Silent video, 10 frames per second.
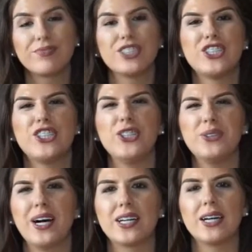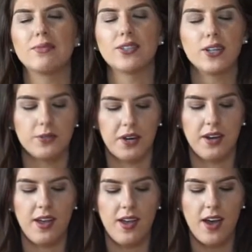shoot, I grabbed the wrong
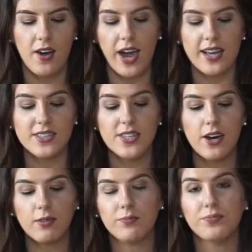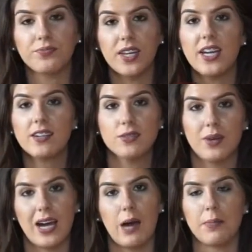one. Okay, so here's
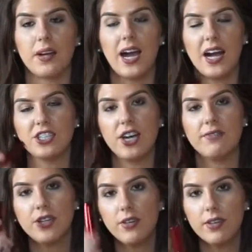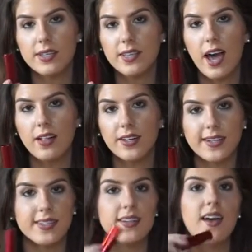what happened. I actually have 2 of these
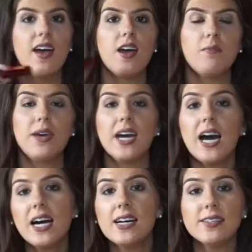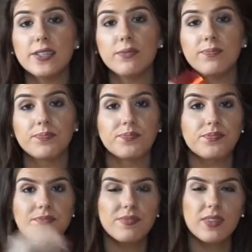colors because
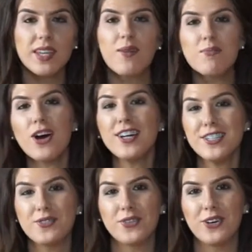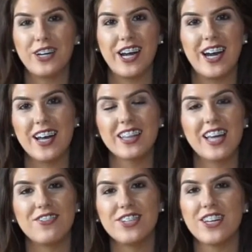brought it to Florida,
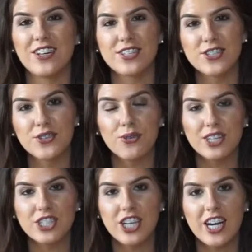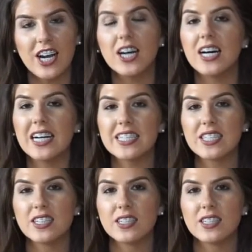left it in the scorching hot